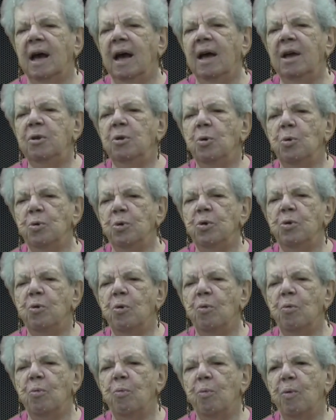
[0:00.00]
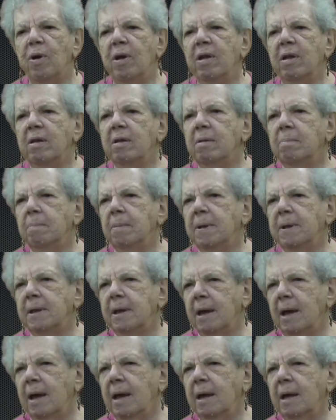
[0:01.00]
don't know when, but
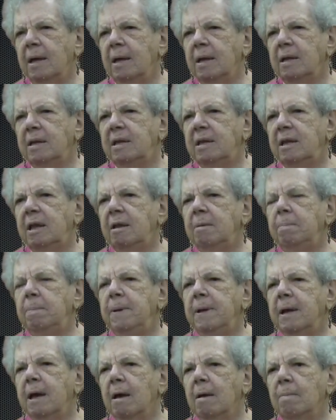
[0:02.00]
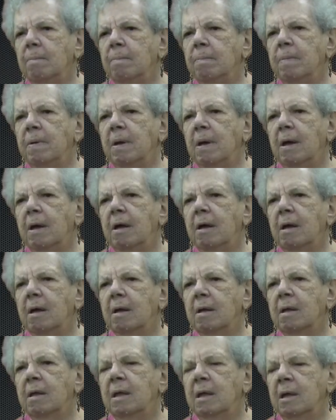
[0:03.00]
I did
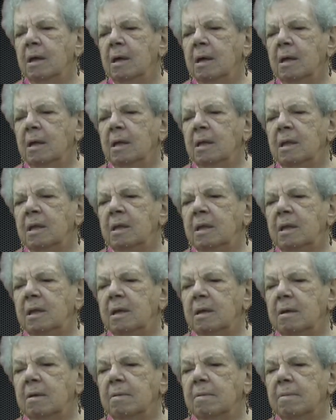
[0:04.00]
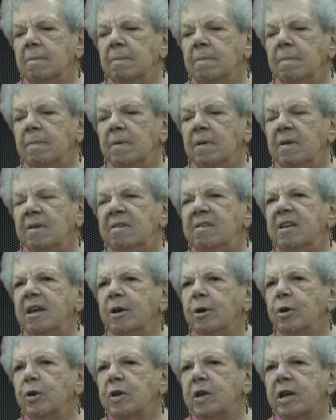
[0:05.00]
become the
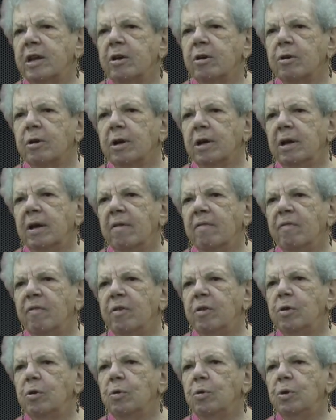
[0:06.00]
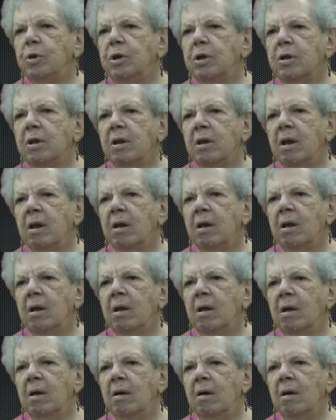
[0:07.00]
secretary of the union
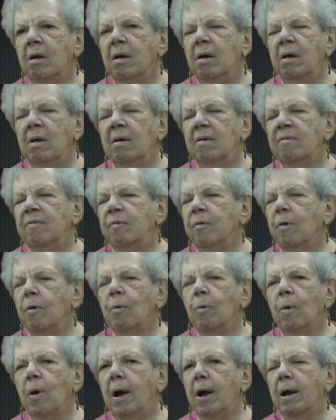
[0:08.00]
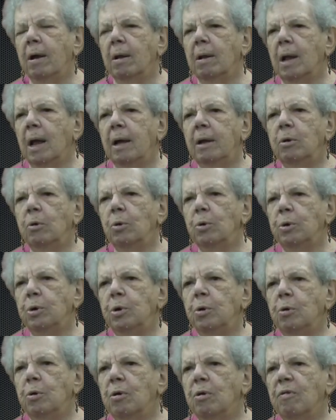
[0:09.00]
for a while. I don't
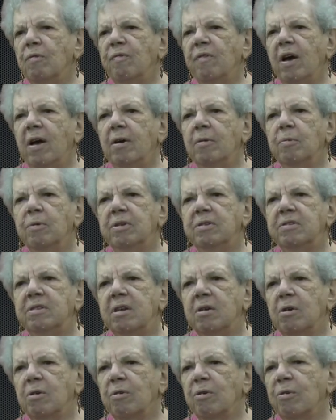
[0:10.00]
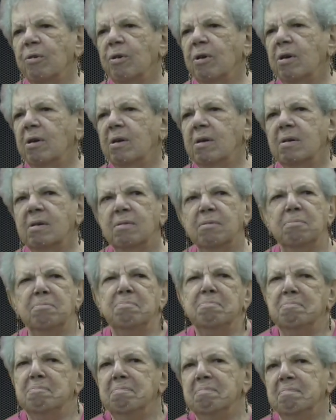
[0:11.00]
know if I was there
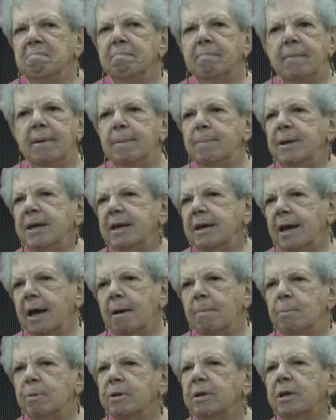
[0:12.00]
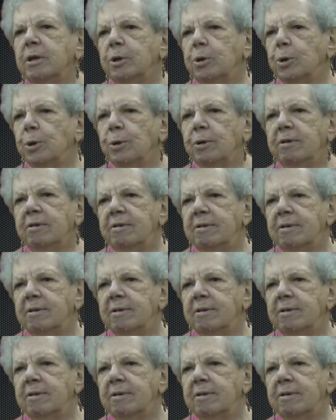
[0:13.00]
maybe a couple of years.